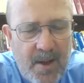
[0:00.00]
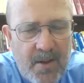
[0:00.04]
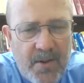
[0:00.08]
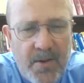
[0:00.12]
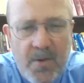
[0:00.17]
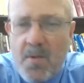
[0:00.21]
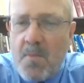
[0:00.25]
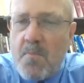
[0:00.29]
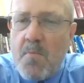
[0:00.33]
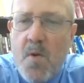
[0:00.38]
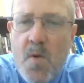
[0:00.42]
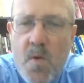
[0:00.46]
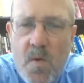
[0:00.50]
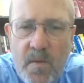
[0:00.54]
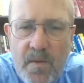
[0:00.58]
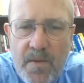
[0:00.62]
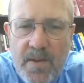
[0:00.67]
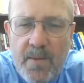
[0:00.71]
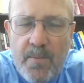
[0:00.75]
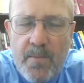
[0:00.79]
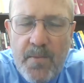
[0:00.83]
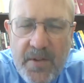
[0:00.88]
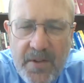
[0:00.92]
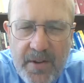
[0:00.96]
to remove
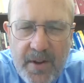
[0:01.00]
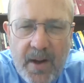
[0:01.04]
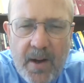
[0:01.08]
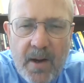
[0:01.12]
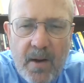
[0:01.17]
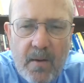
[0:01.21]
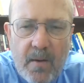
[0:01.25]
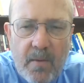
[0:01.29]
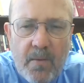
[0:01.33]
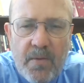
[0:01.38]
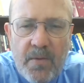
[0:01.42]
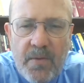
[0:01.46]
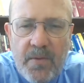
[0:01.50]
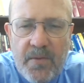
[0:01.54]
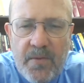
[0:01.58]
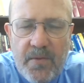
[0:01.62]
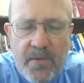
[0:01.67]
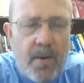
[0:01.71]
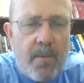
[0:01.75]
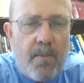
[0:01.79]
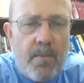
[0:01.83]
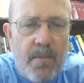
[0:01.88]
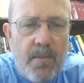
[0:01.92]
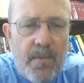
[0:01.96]
themselves
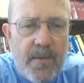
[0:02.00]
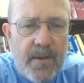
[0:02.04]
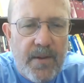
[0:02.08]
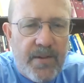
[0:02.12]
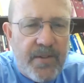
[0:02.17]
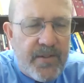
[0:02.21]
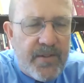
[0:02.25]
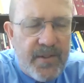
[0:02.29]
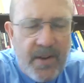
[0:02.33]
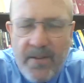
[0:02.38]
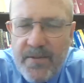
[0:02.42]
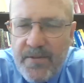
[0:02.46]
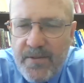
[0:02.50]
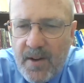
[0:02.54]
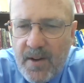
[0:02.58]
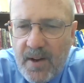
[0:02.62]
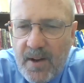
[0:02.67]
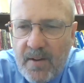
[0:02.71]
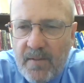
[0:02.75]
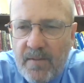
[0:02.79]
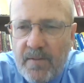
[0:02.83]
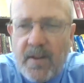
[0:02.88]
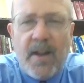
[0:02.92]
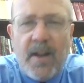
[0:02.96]
from the suffering
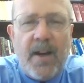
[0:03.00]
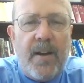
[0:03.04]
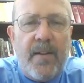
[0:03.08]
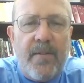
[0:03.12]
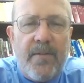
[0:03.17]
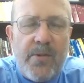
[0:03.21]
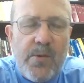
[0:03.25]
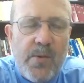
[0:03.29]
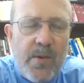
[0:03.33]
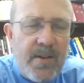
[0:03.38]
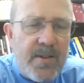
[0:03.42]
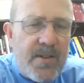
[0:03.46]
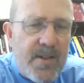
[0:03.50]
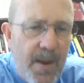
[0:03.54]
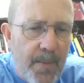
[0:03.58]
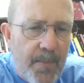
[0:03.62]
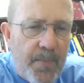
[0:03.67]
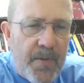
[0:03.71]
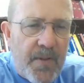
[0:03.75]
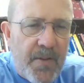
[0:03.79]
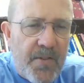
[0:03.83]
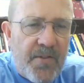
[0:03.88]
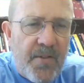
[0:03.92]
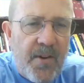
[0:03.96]
of life, to
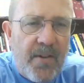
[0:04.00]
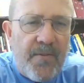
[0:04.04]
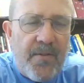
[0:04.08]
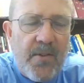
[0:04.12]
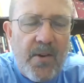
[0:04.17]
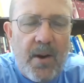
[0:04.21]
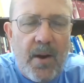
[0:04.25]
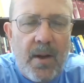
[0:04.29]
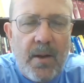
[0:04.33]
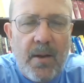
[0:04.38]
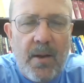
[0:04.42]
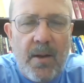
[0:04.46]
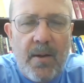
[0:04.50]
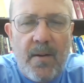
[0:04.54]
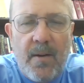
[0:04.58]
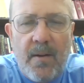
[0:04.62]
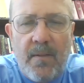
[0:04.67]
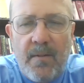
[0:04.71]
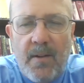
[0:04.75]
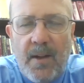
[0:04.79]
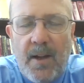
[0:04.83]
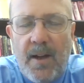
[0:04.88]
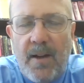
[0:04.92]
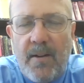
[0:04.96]
accept the suffering of
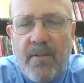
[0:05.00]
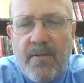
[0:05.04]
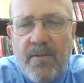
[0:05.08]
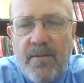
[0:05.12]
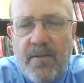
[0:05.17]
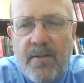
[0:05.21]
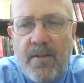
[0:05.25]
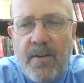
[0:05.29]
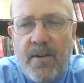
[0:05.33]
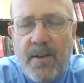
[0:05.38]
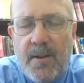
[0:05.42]
life,